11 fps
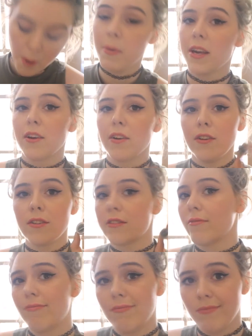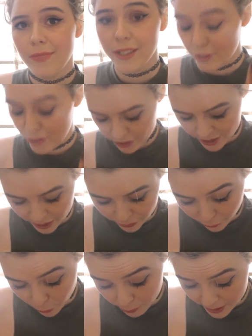because this just does it
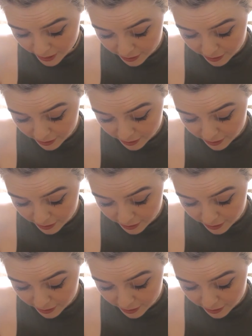for me.